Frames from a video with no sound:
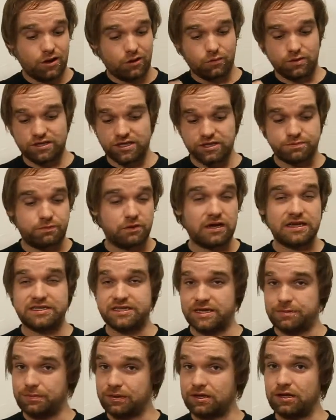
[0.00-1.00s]
which is pretty
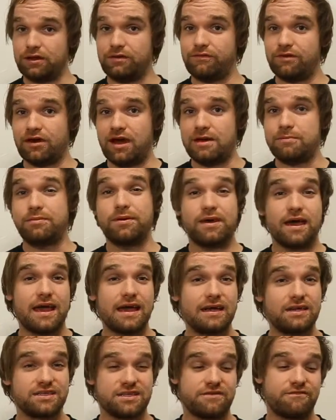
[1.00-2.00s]
typical of an
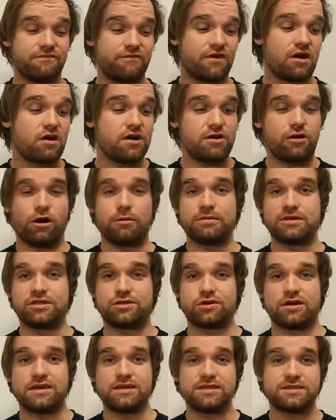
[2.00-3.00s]
IPA because they're very hoppy
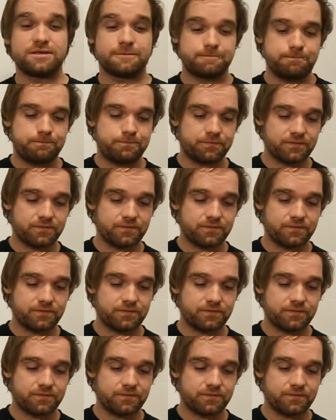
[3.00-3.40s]
drinks.